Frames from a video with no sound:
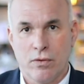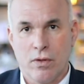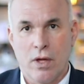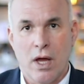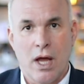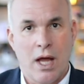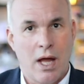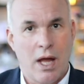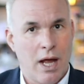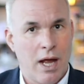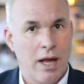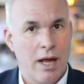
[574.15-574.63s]

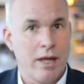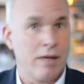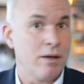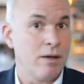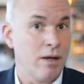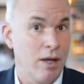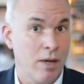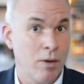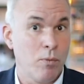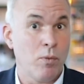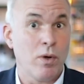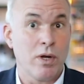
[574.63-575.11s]

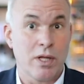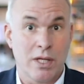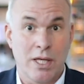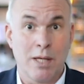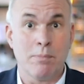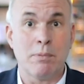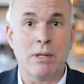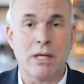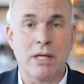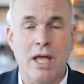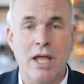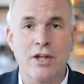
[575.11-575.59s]
I want to
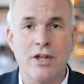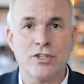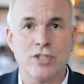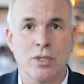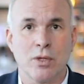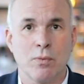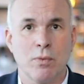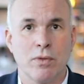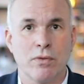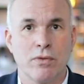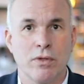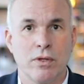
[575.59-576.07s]
keep
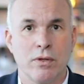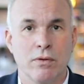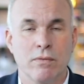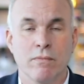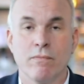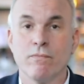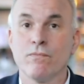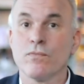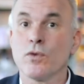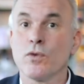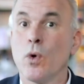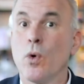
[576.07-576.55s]
engaging with you
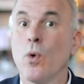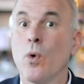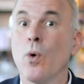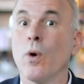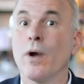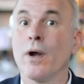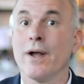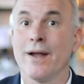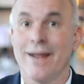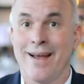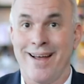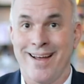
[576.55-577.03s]

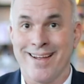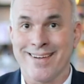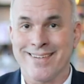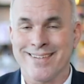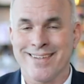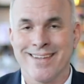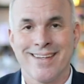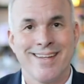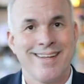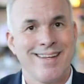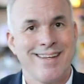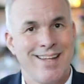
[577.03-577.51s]
or not.